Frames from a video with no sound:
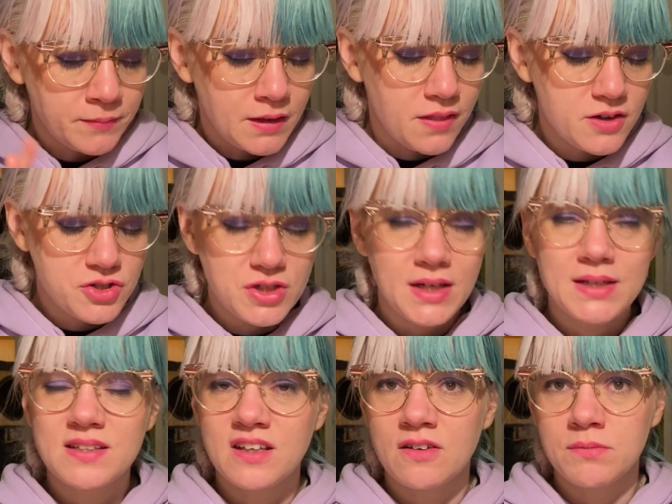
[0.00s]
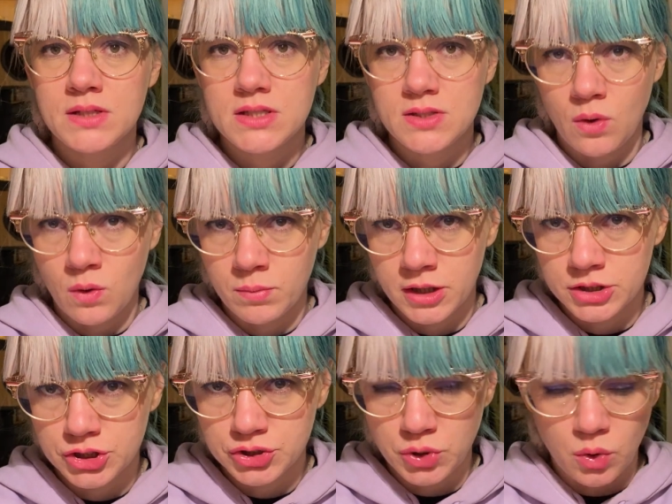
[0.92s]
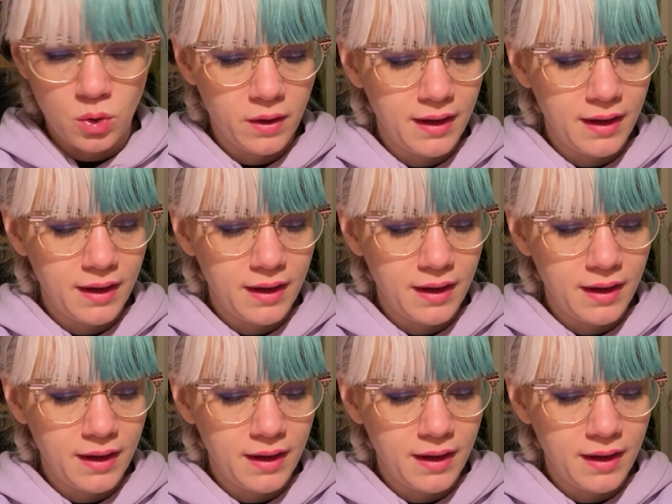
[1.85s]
The shades give me so much joy.